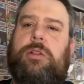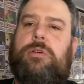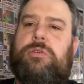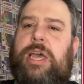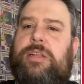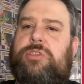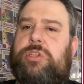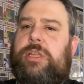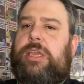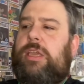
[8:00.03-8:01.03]
look
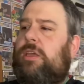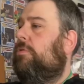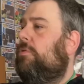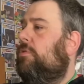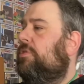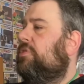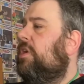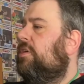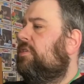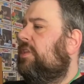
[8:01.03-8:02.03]
actually. Well, it's
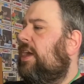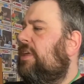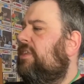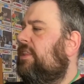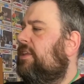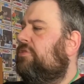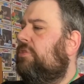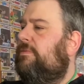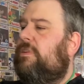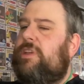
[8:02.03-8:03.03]
nice that I think there's
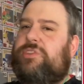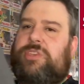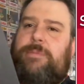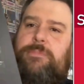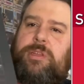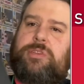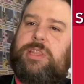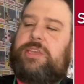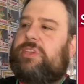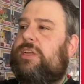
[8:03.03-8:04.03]
something very similar to
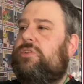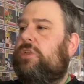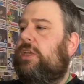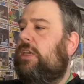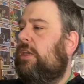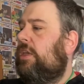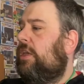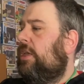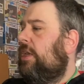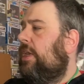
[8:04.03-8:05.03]
this actually
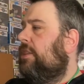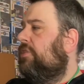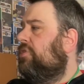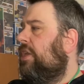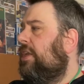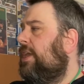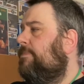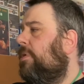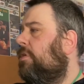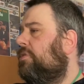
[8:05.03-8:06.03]
in the CD
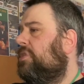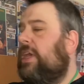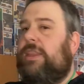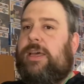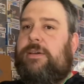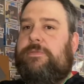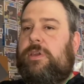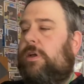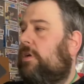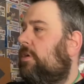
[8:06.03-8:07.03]
box set that I've
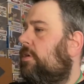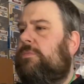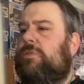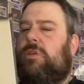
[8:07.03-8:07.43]
got. It's